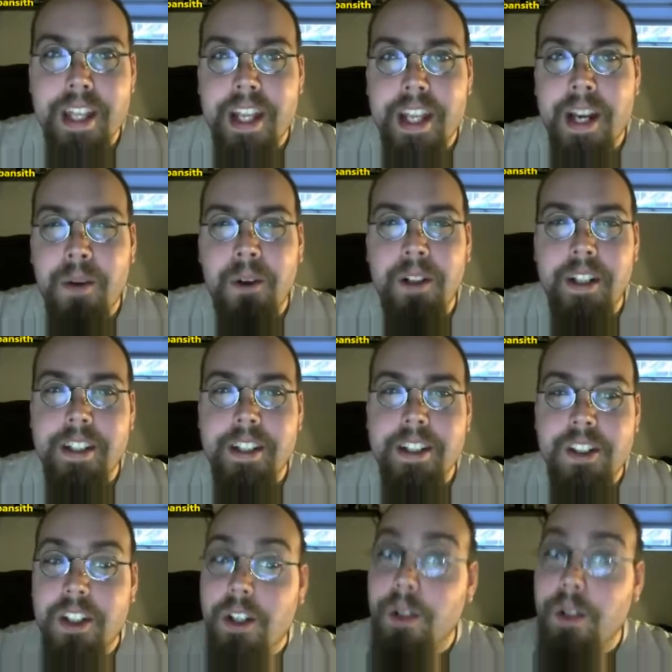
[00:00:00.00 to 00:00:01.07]
and that word
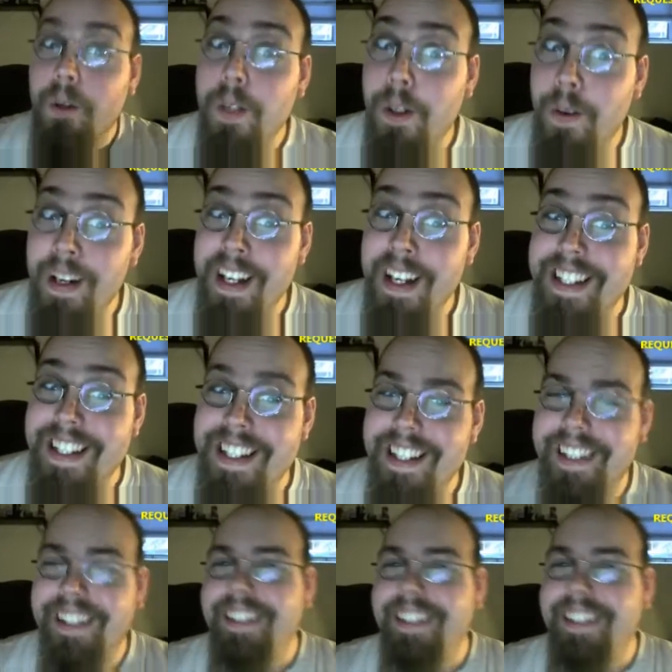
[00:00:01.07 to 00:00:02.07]
is request.